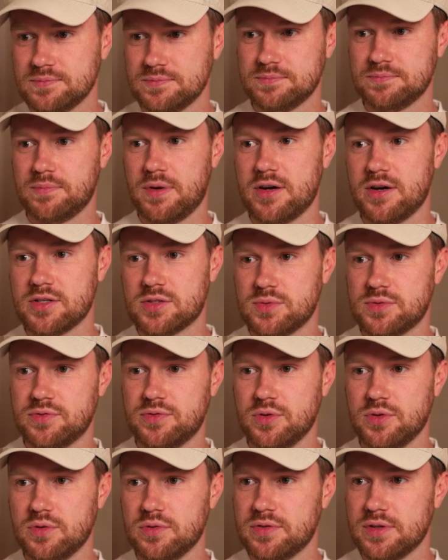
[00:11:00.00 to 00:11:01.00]
Perez was
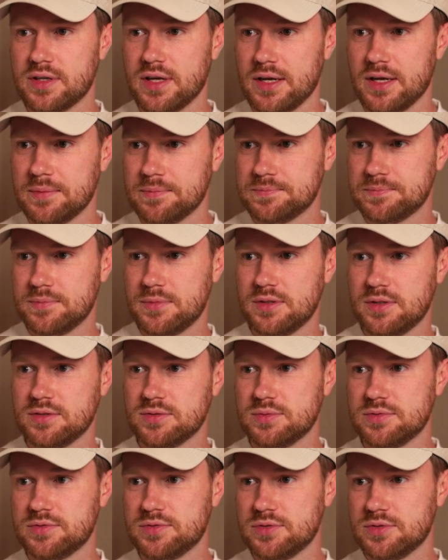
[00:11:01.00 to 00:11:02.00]
4th. Okay, Perez
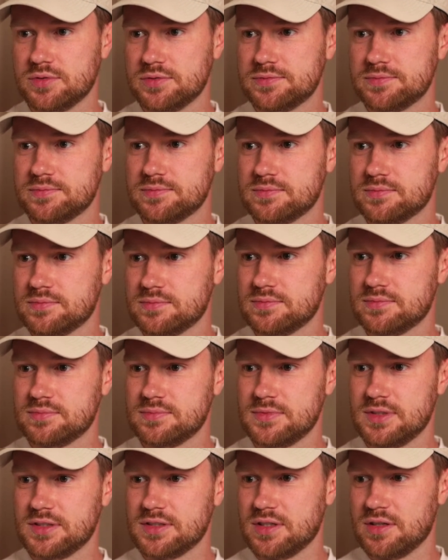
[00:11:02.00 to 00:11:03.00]
was 4th.
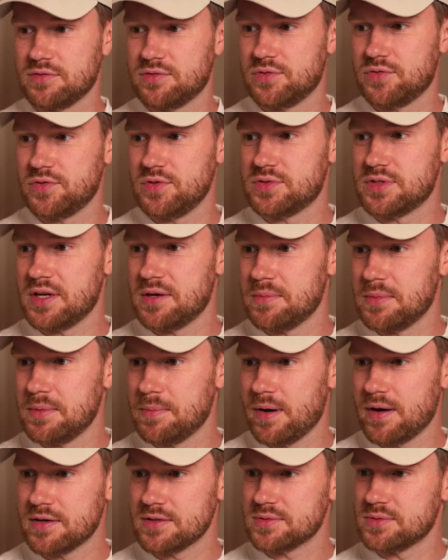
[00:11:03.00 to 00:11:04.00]
There's enough of you telling me
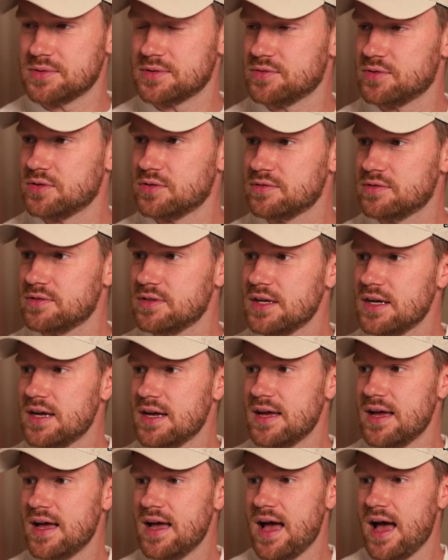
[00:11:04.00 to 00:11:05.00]
Perez was
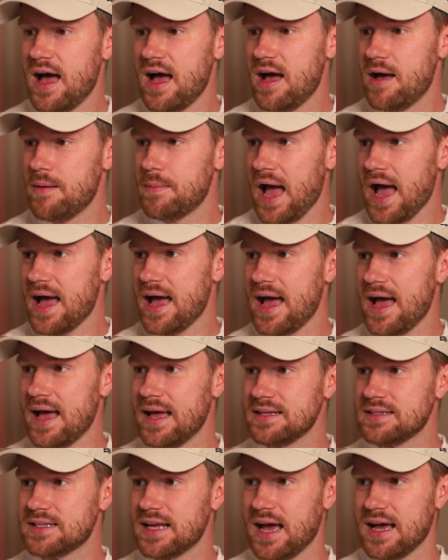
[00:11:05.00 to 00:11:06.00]
4th.
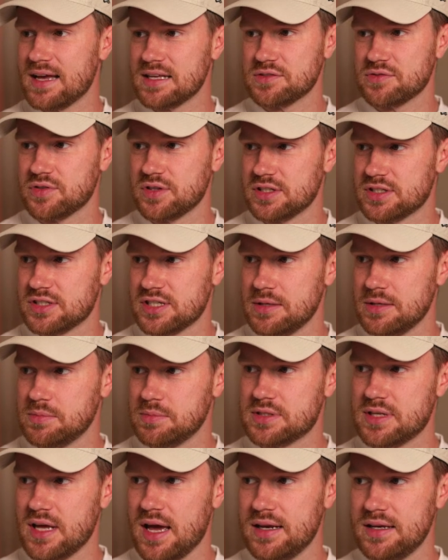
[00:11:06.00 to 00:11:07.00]
And as for the team
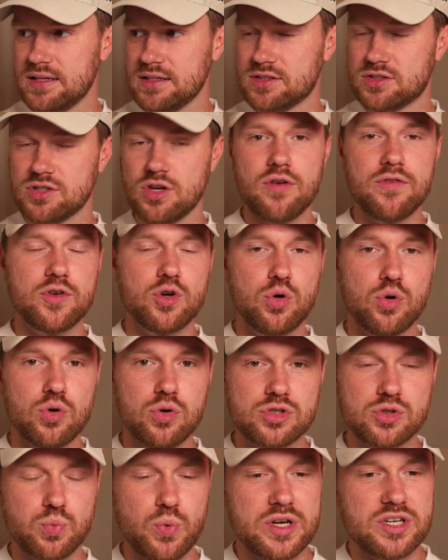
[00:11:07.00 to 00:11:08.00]
standings, of
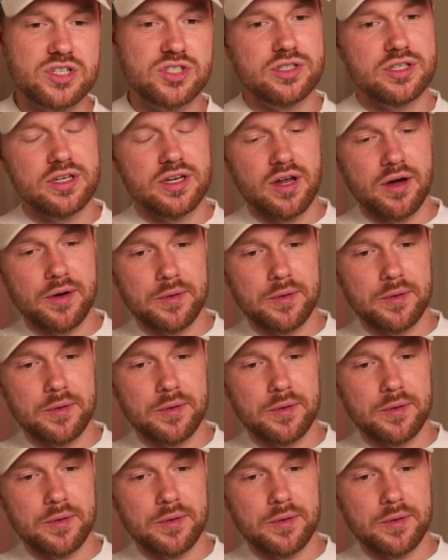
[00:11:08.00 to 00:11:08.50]
course, which, you know,